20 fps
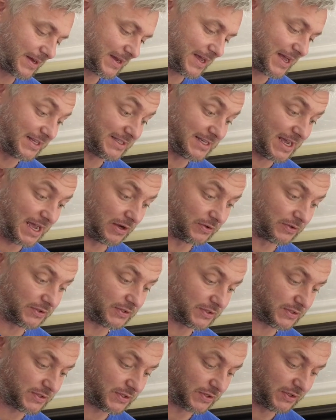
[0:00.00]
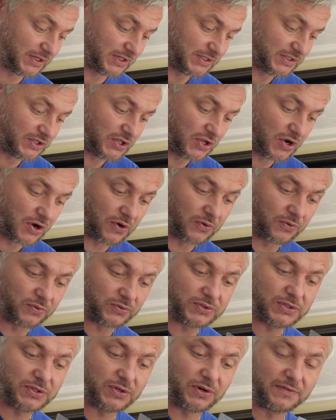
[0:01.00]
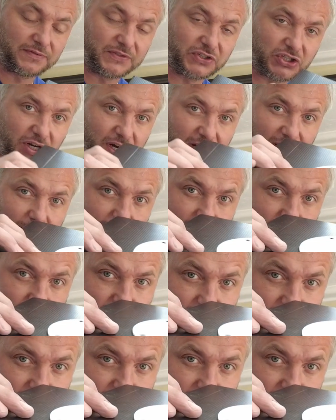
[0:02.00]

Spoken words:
cut out so there is no sort of sharp